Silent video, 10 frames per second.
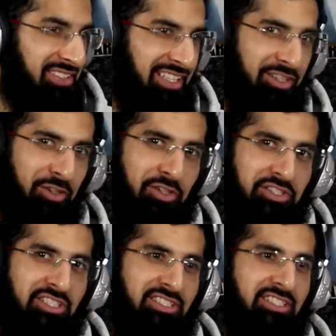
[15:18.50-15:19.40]
But the
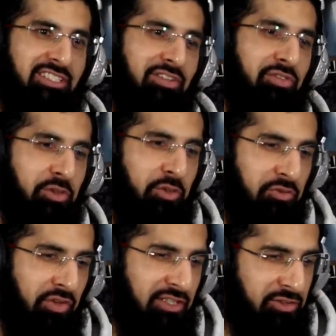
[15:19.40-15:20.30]
psychologist is giving you
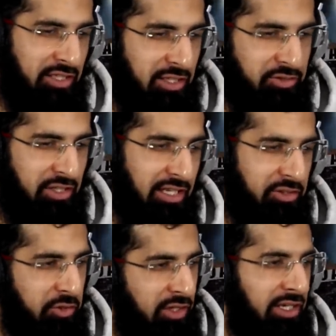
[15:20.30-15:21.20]
advice on how to
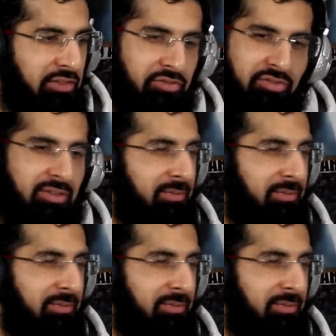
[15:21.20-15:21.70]
end your life.